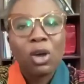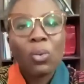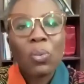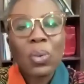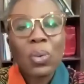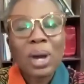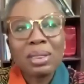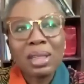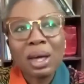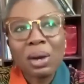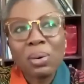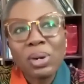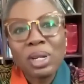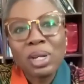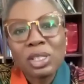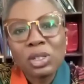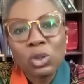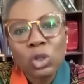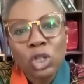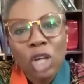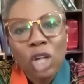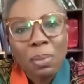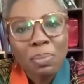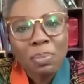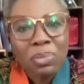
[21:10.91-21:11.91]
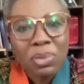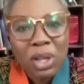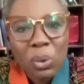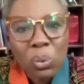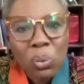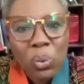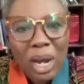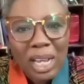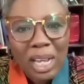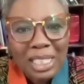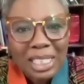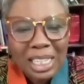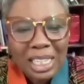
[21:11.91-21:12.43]
when there is
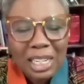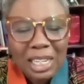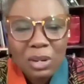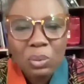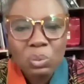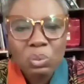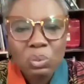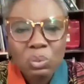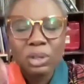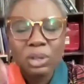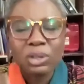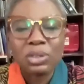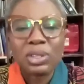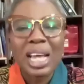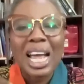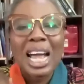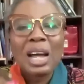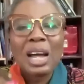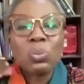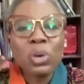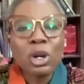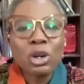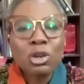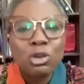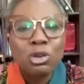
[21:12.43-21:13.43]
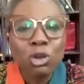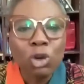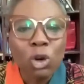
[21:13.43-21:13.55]
something we're dealing with and we